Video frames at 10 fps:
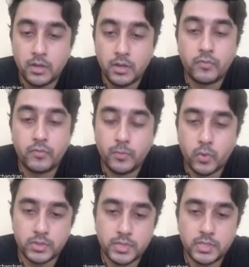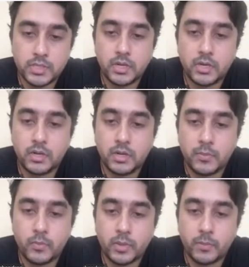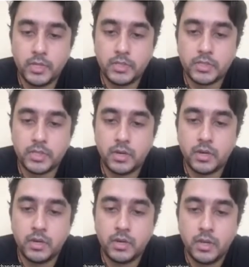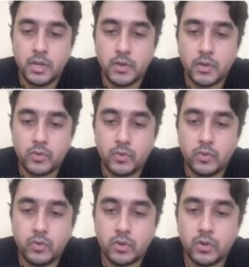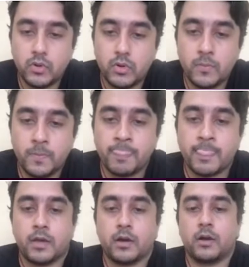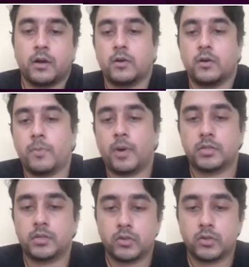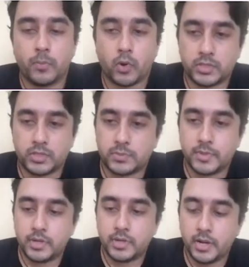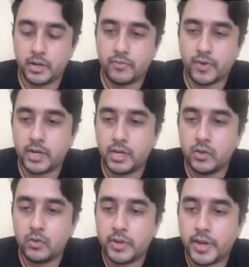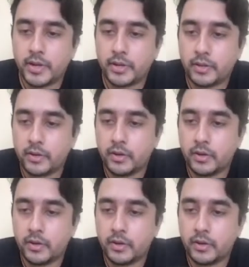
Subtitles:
you have to process the input image. You have to pass it to the process method, and finally you'll get